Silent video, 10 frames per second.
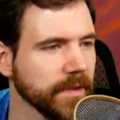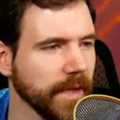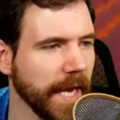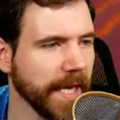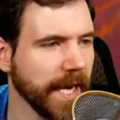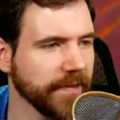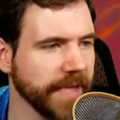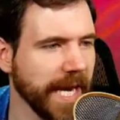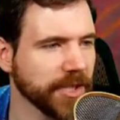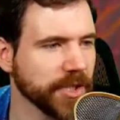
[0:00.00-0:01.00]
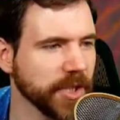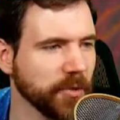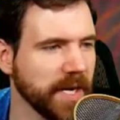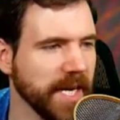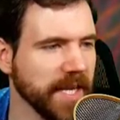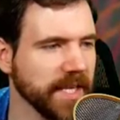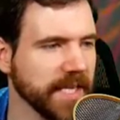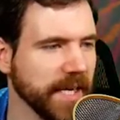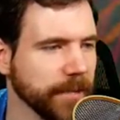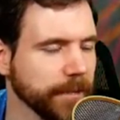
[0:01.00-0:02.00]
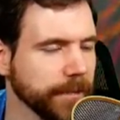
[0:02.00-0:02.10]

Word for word: and I haven't actually written anything down.